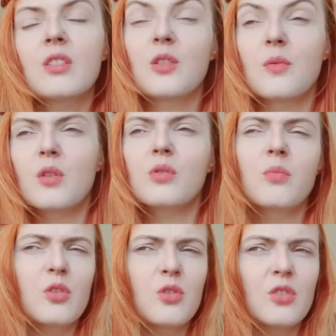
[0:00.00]
Shall we go
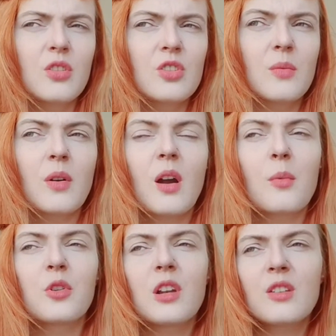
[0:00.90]
tomorrow to the gym? Come
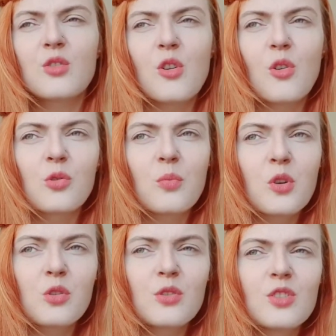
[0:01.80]
on, let's go
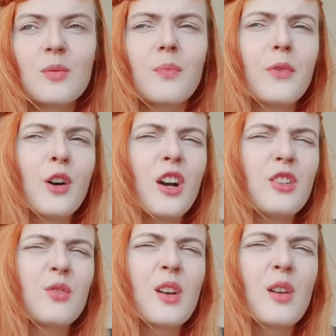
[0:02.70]
tomorrow to the gym. No, I
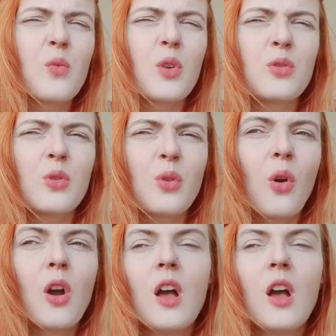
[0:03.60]
don't really want to.